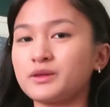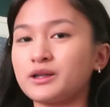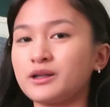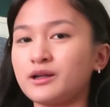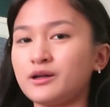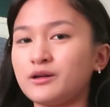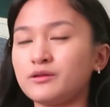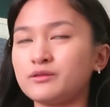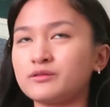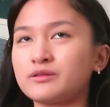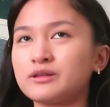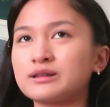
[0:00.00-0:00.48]
you
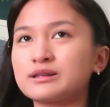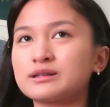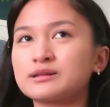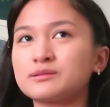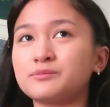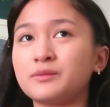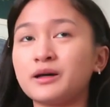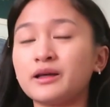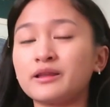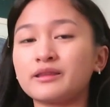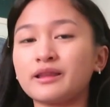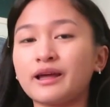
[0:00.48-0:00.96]
know, this
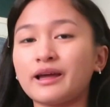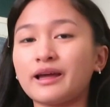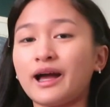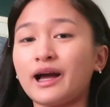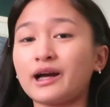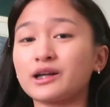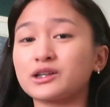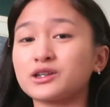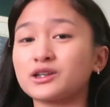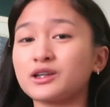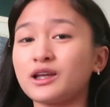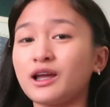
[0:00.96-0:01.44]
month I
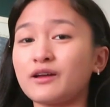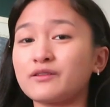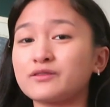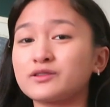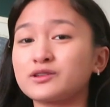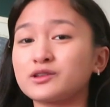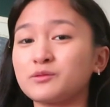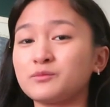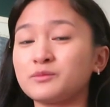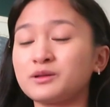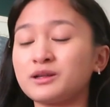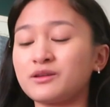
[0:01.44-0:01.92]
actually have
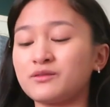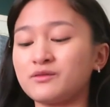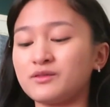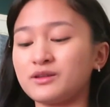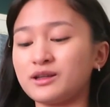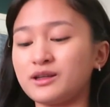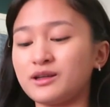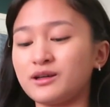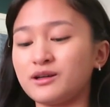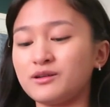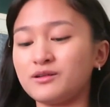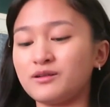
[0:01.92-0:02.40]
so many
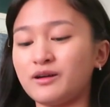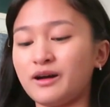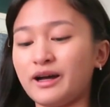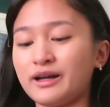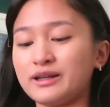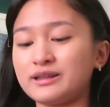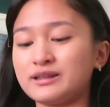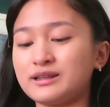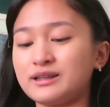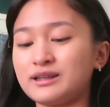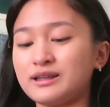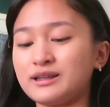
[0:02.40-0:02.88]
video
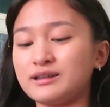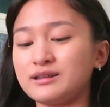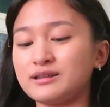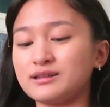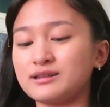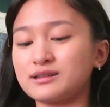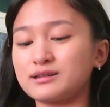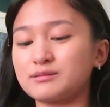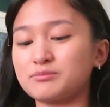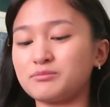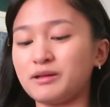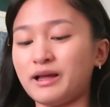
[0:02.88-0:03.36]

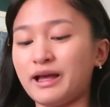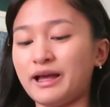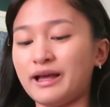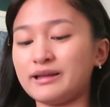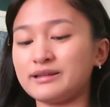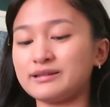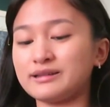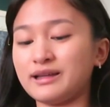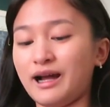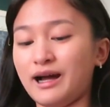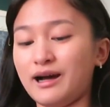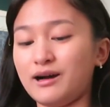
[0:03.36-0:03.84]
ideas
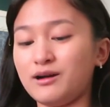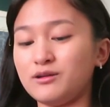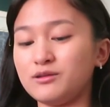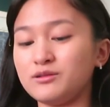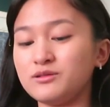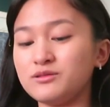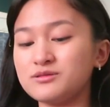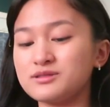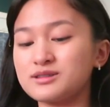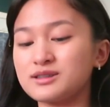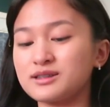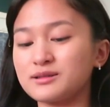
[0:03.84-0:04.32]
planned
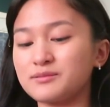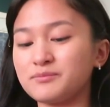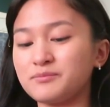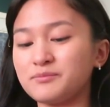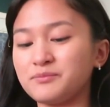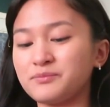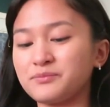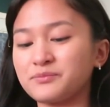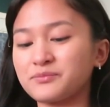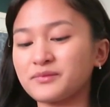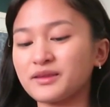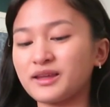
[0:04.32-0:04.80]
out.
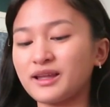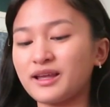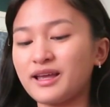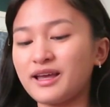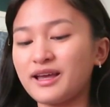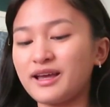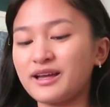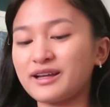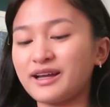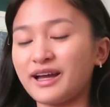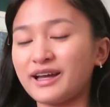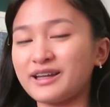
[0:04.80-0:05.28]

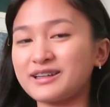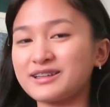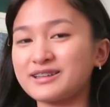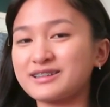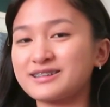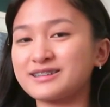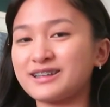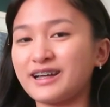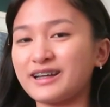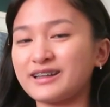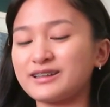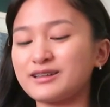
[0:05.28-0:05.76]
Kind of
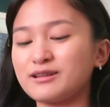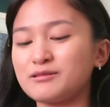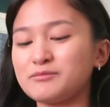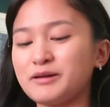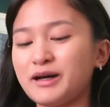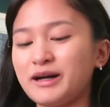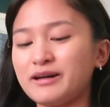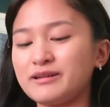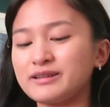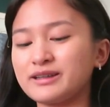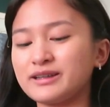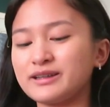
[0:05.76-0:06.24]
excited
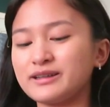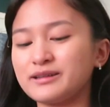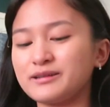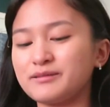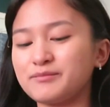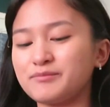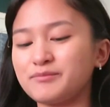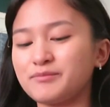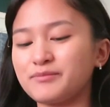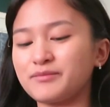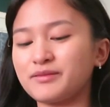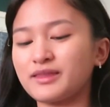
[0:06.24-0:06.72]
about
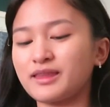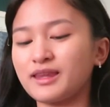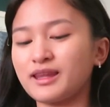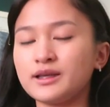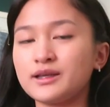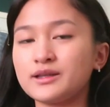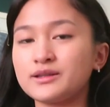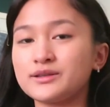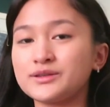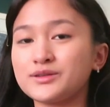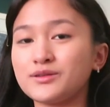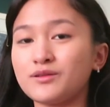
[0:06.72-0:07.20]
it.
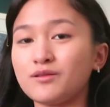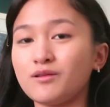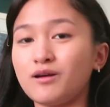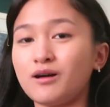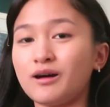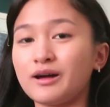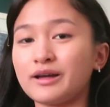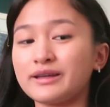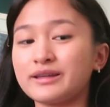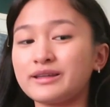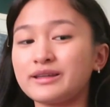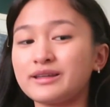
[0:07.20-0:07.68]
So
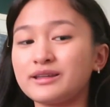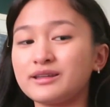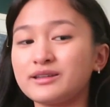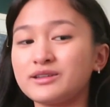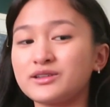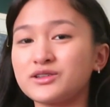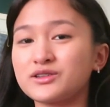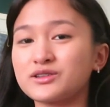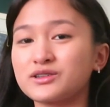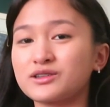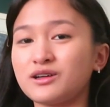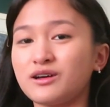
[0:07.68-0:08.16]
like,
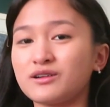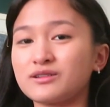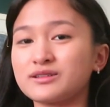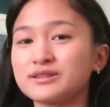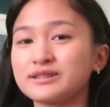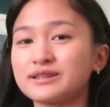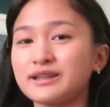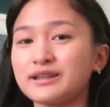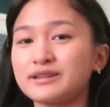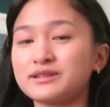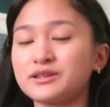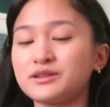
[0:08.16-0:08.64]
you just gotta
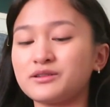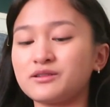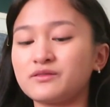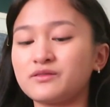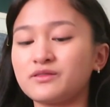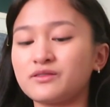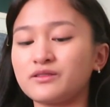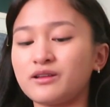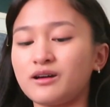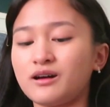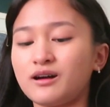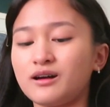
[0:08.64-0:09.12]
stay tuned
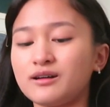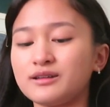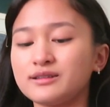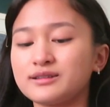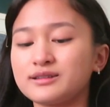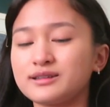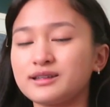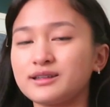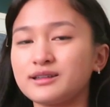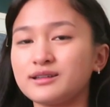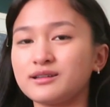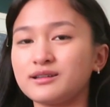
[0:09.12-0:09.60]
for
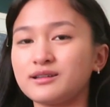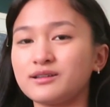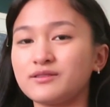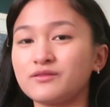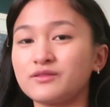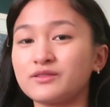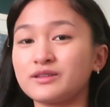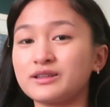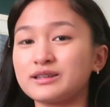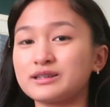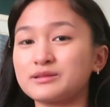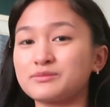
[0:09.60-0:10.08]
that.
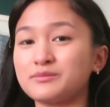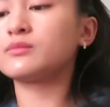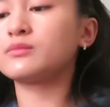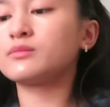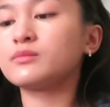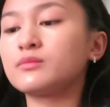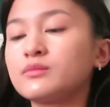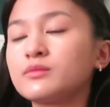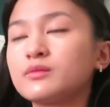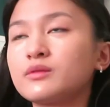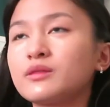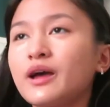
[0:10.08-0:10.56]
For this,
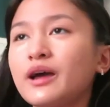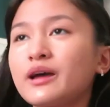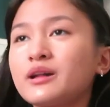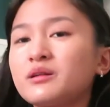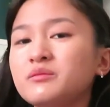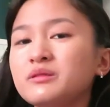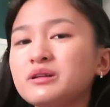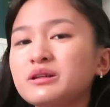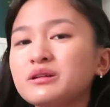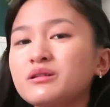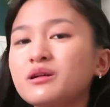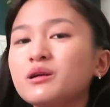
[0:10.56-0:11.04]
I
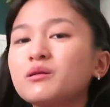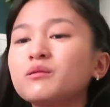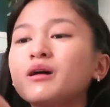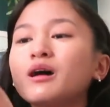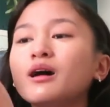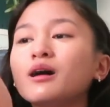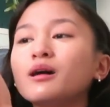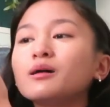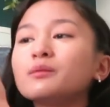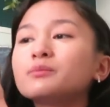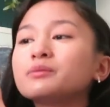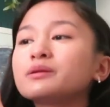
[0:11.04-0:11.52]
don't want to grow
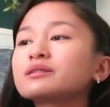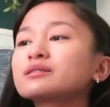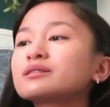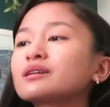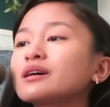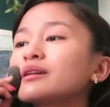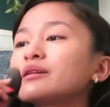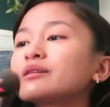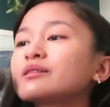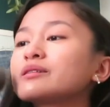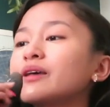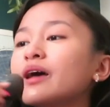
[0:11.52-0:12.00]
up. That's
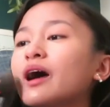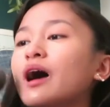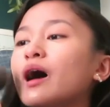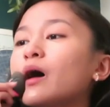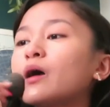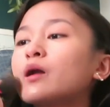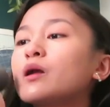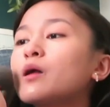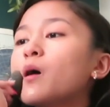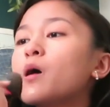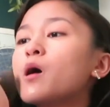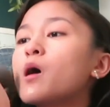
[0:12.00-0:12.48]
kind of
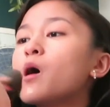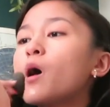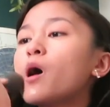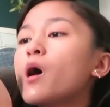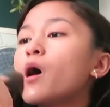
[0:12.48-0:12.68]
sad.